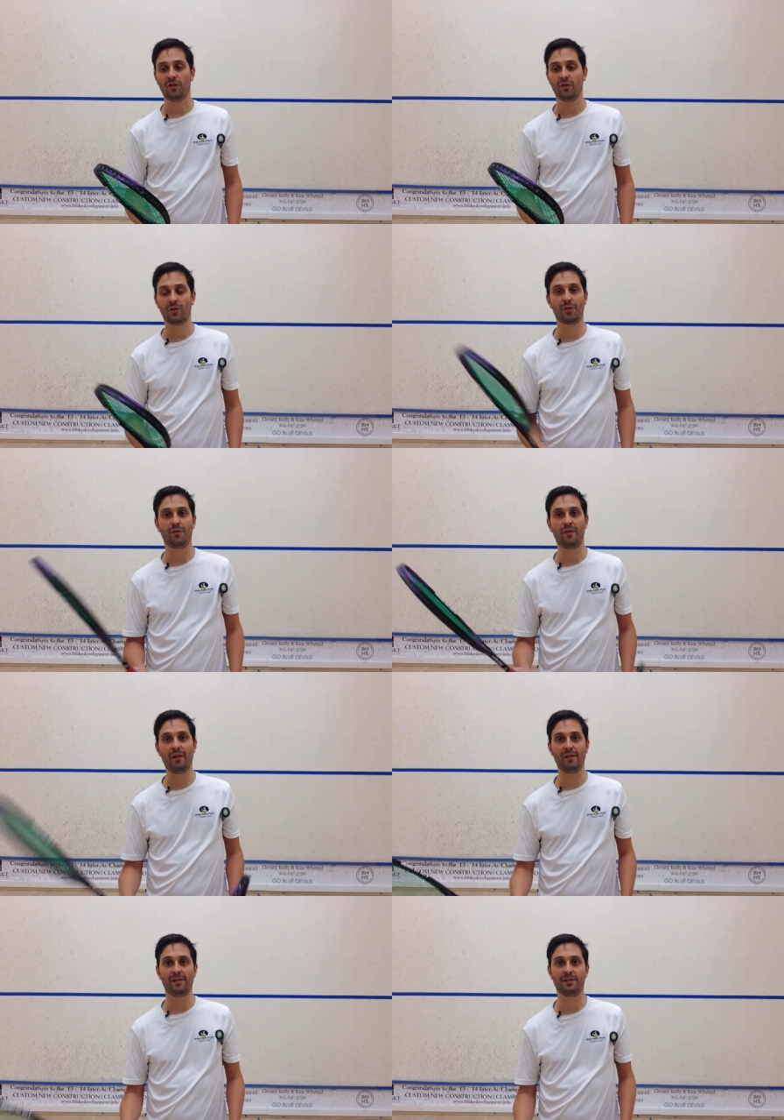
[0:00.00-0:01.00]
with
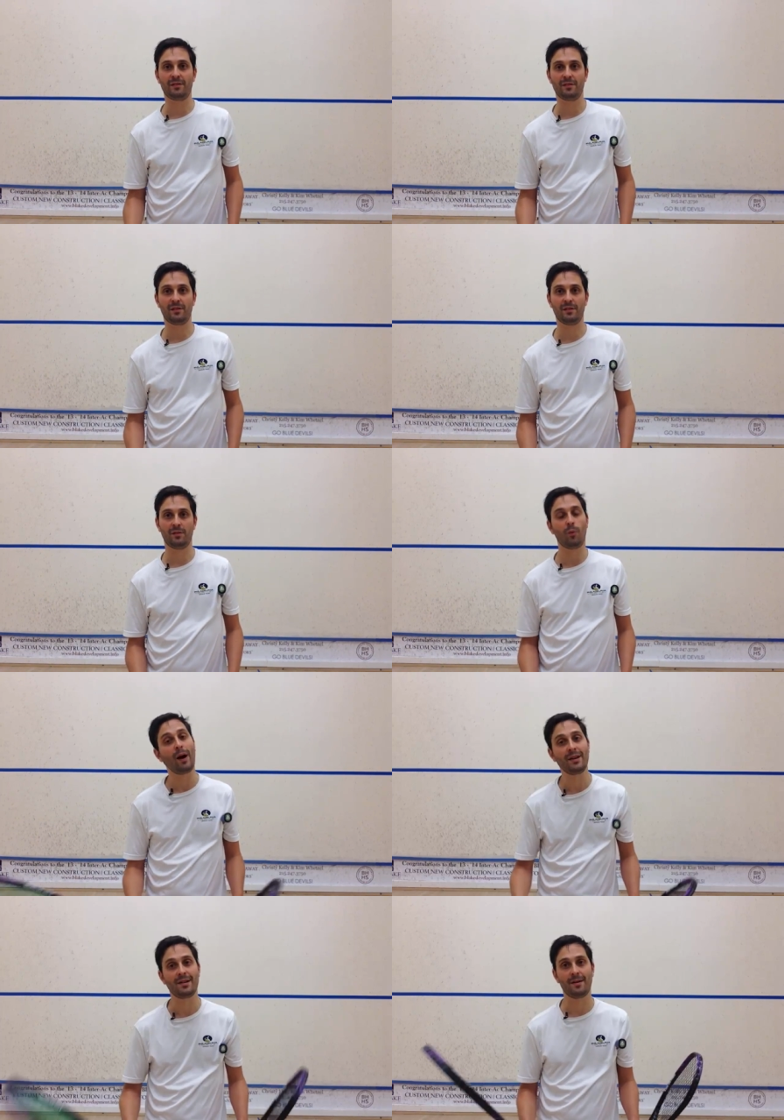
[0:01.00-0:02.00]
very little
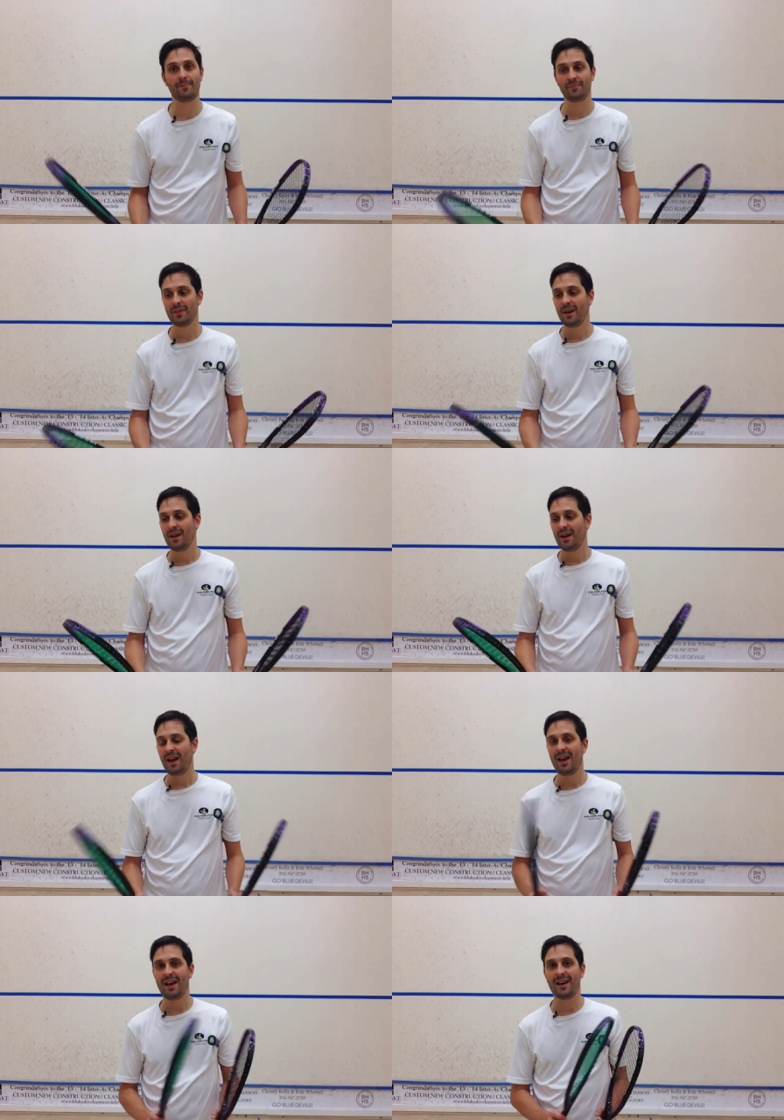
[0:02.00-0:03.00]
windup.
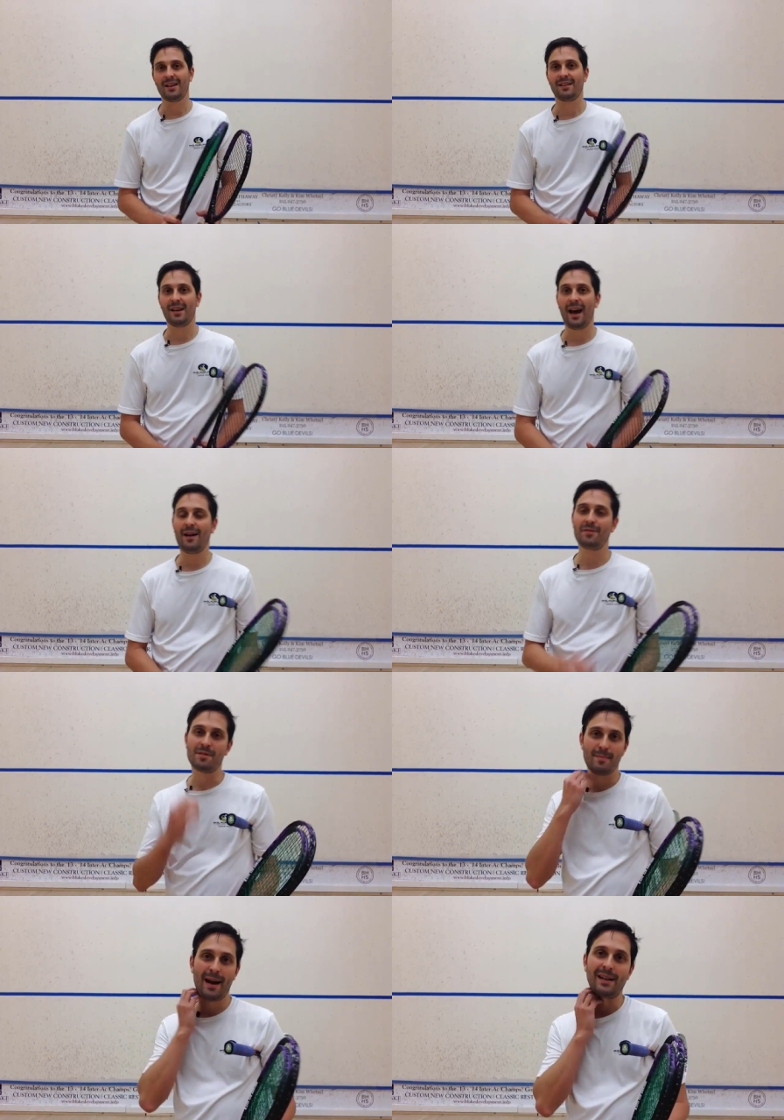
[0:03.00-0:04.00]
And after
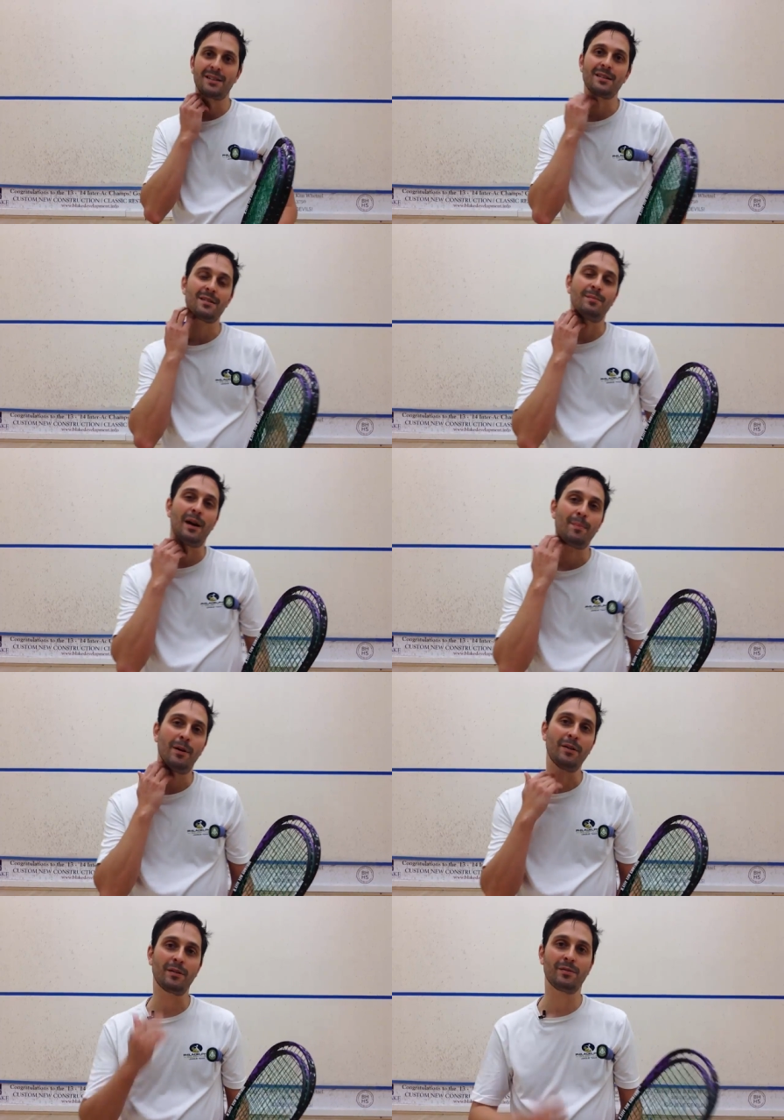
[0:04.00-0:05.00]
the match, my
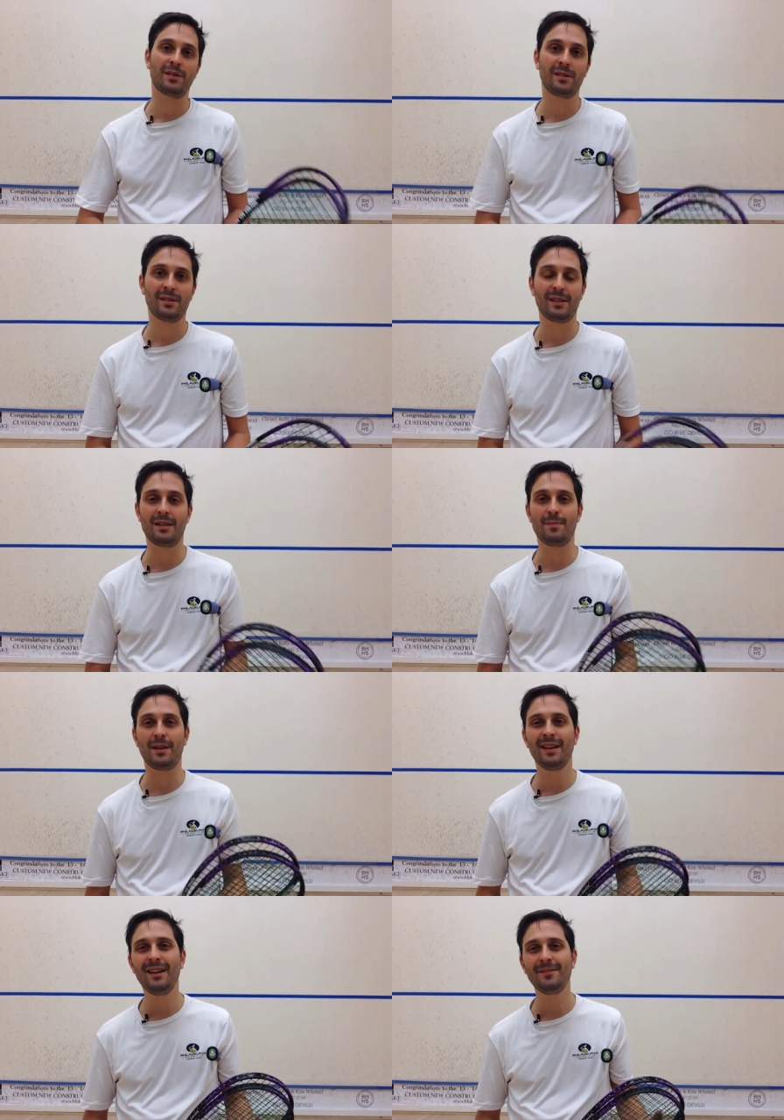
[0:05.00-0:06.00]
opponent was, said to me,
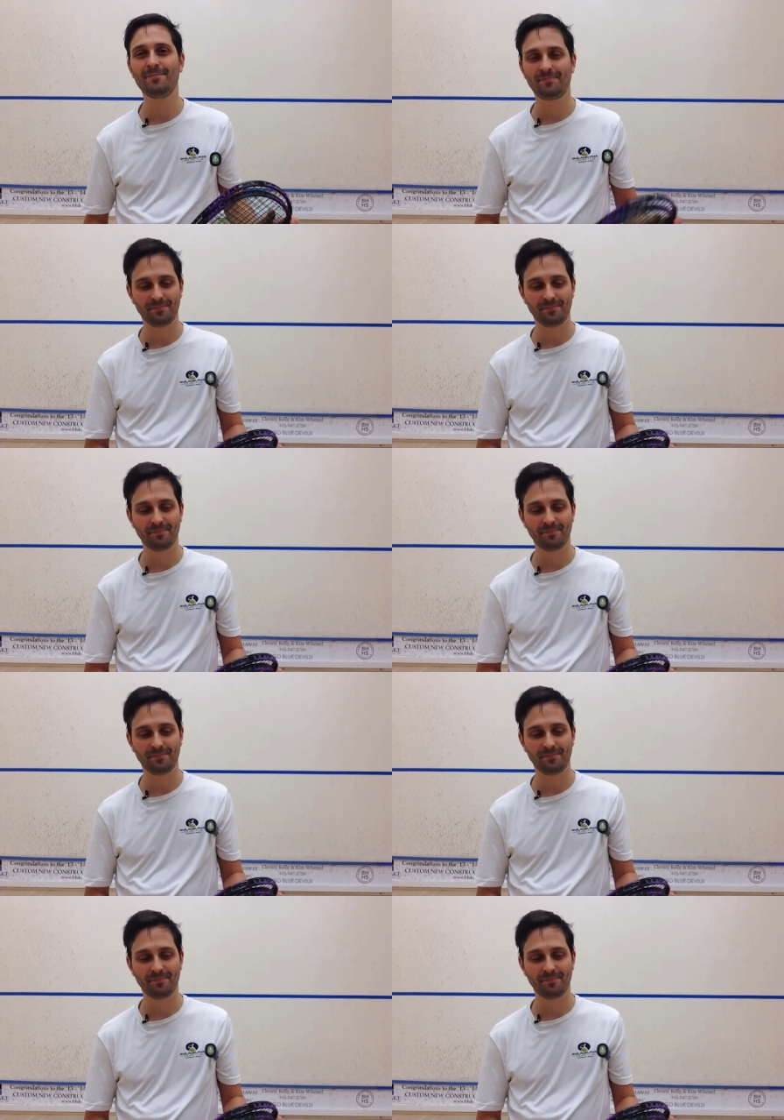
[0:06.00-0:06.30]
you know,